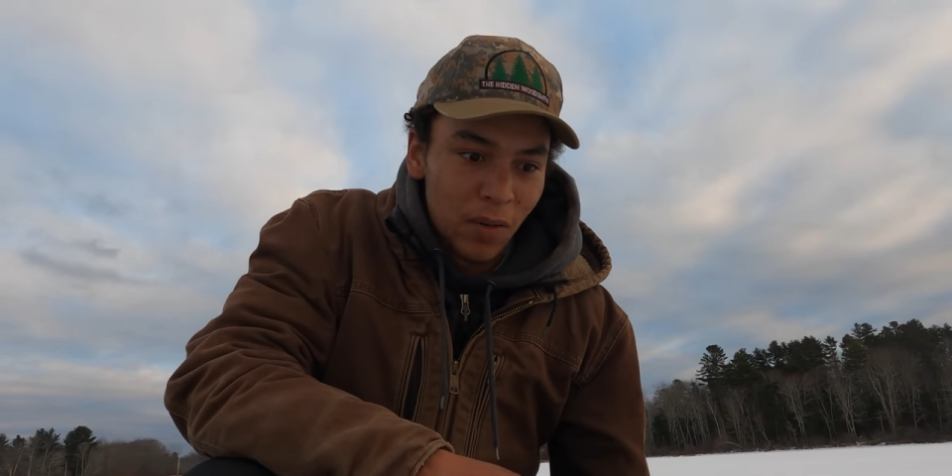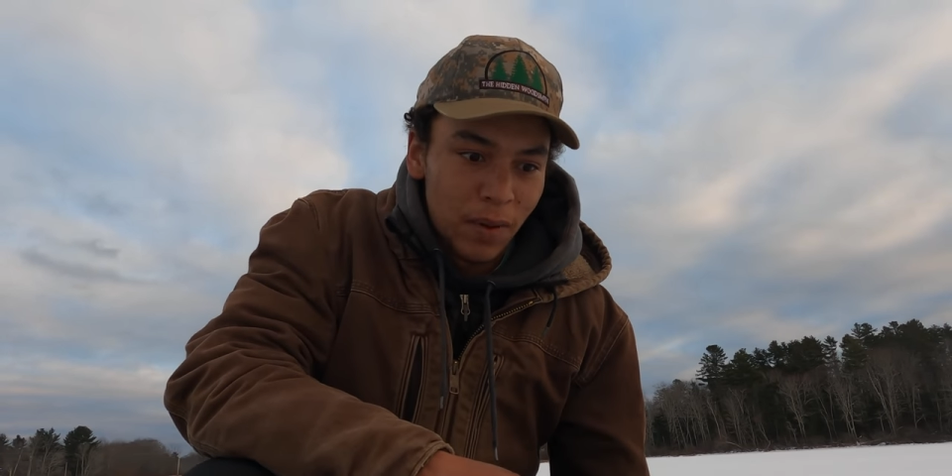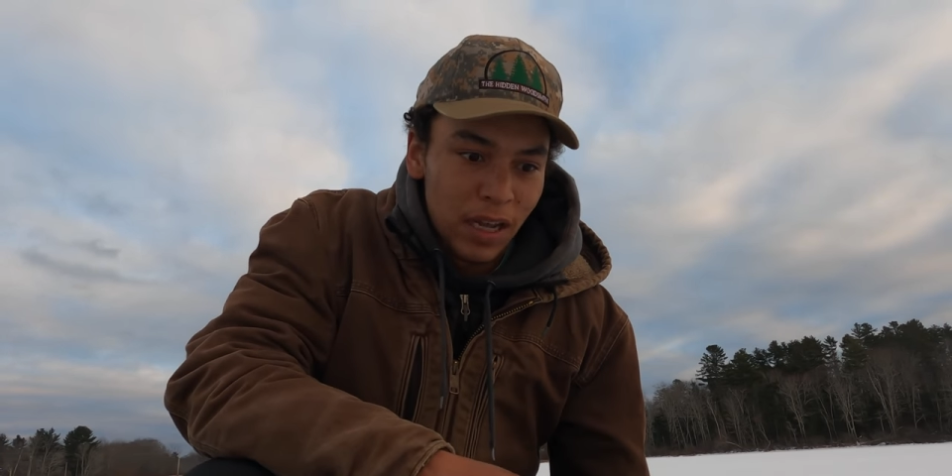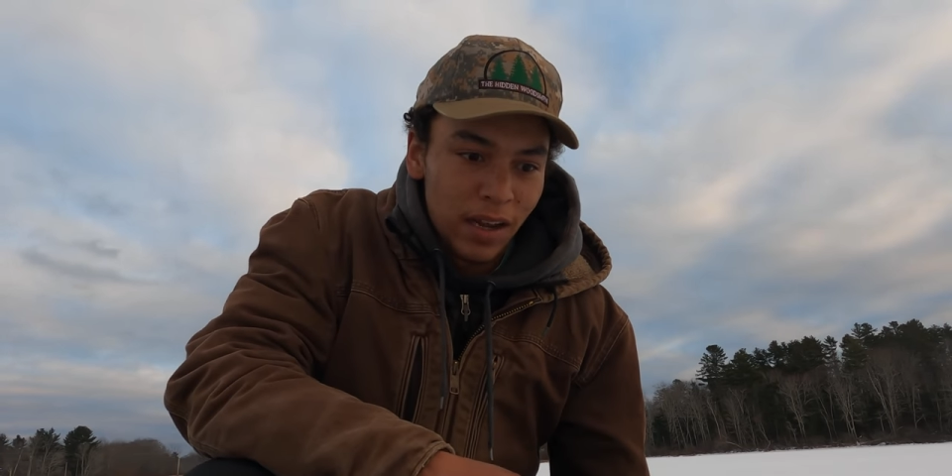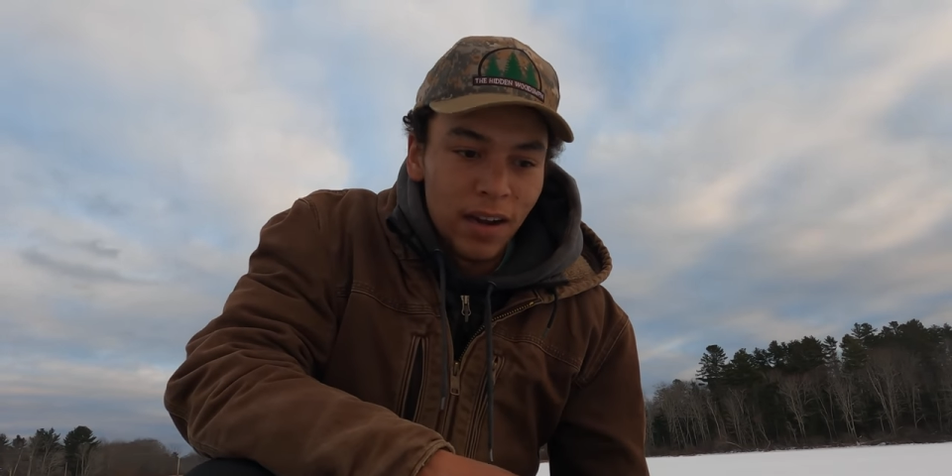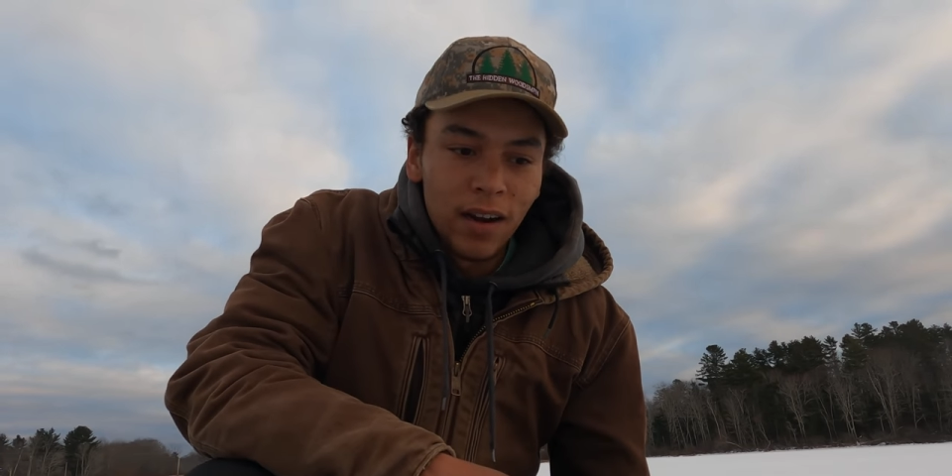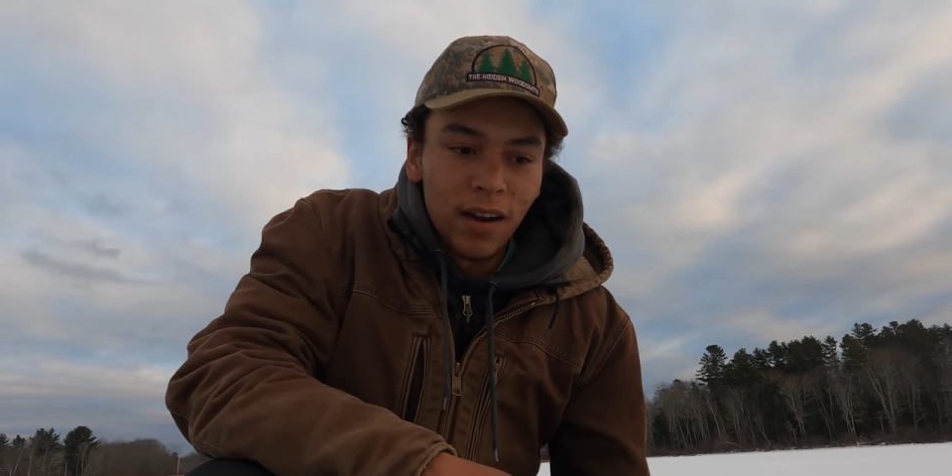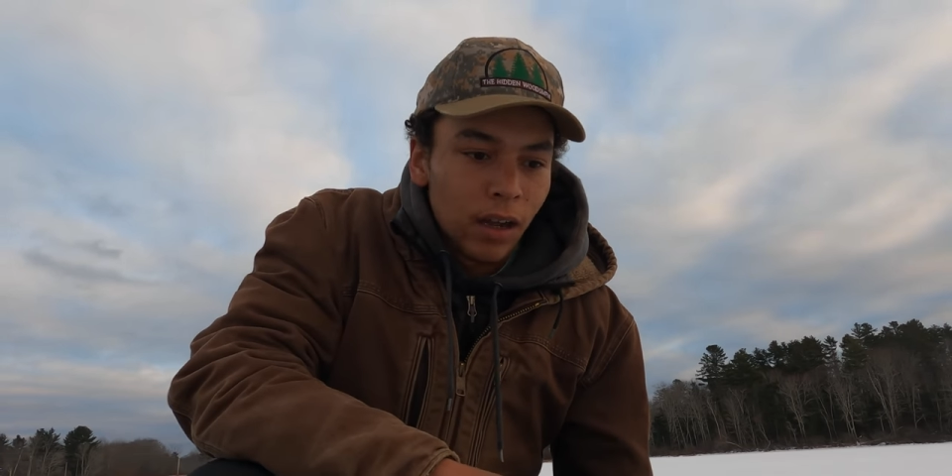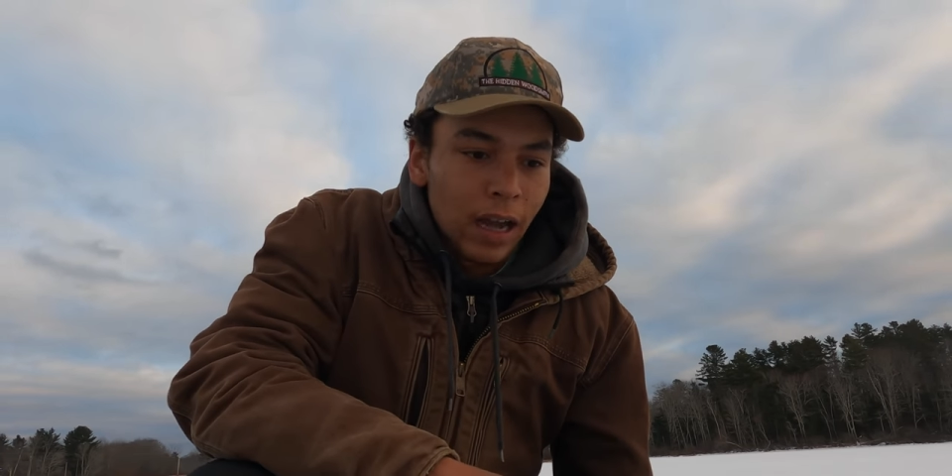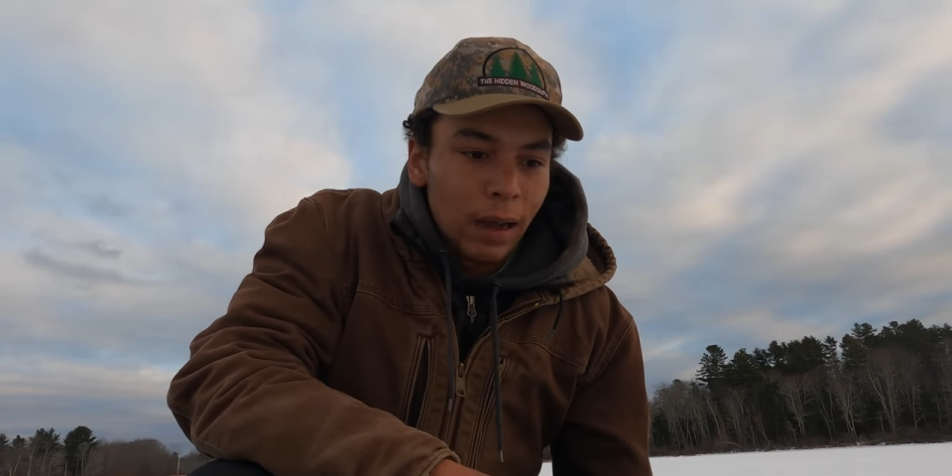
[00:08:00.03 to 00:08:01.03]
to be here.
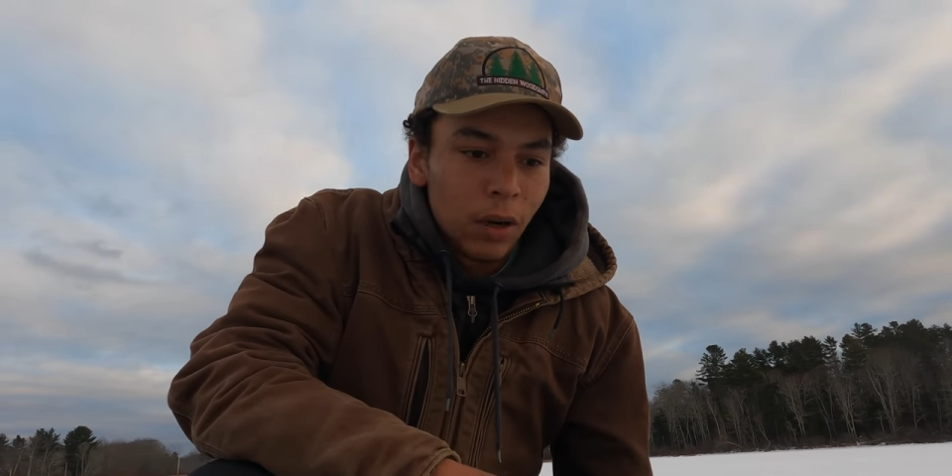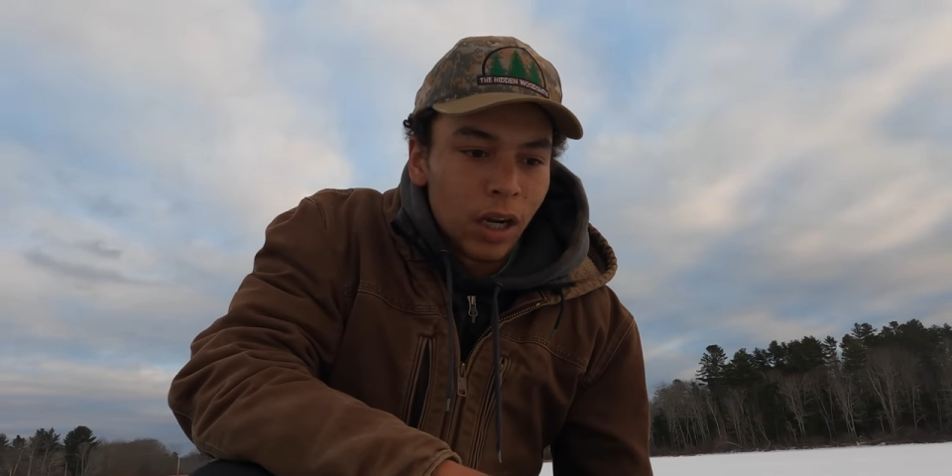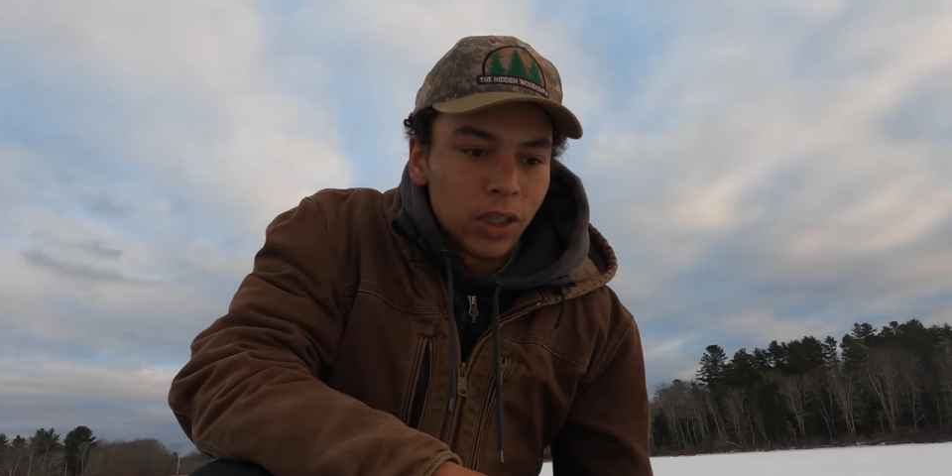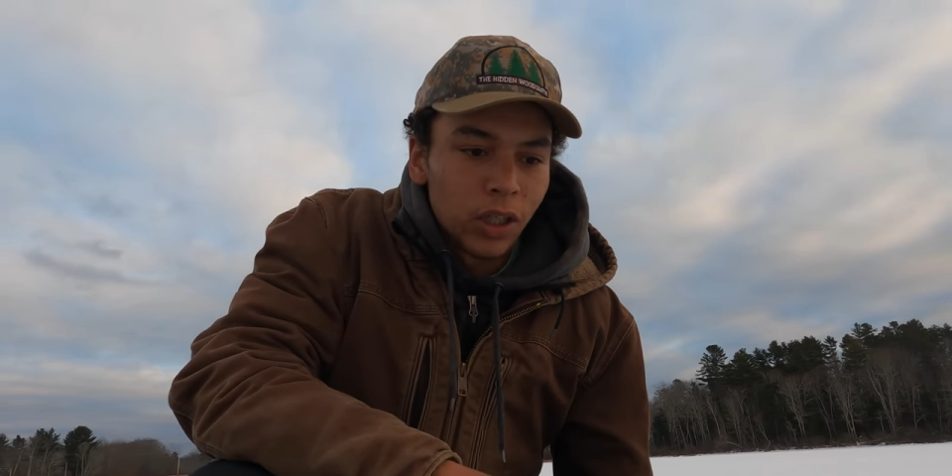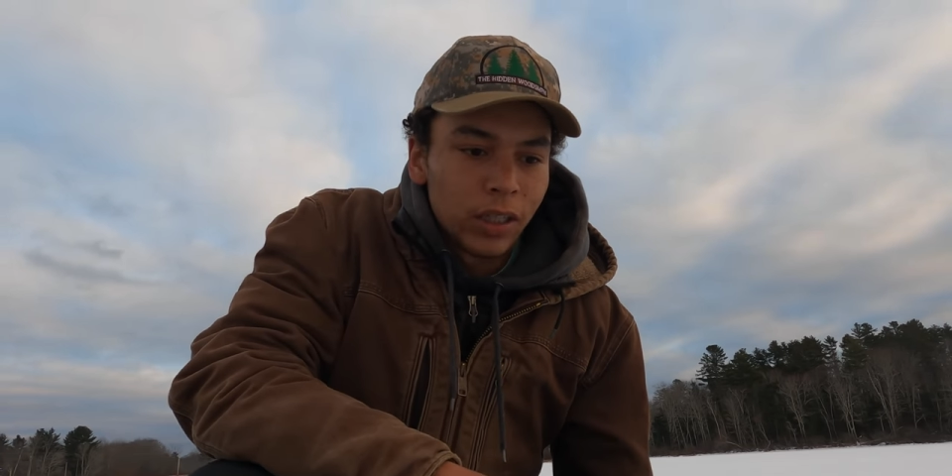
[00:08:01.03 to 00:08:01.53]
I'm not sure